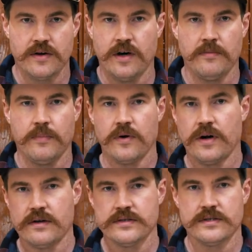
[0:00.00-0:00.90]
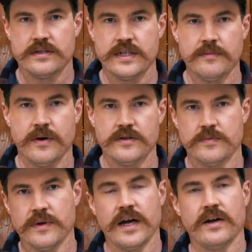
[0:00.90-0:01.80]
All porterhouses are T-bones,
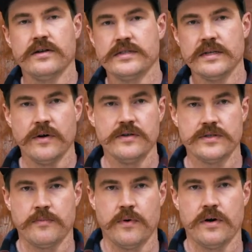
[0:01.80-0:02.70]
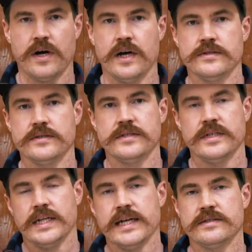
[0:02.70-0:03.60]
but not all T-bones are porterhouses.
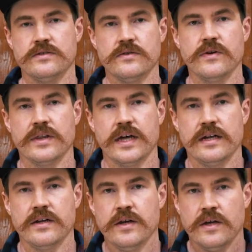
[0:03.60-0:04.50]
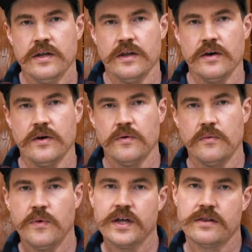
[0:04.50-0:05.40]
It has to do with the
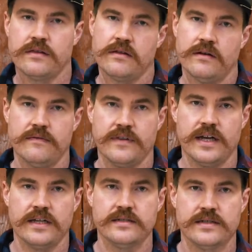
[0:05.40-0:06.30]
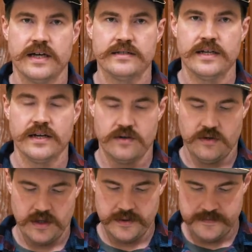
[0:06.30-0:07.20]
width of that inside
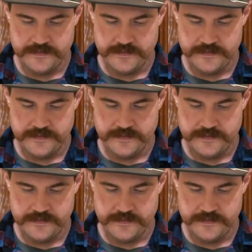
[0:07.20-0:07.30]
tenderloin.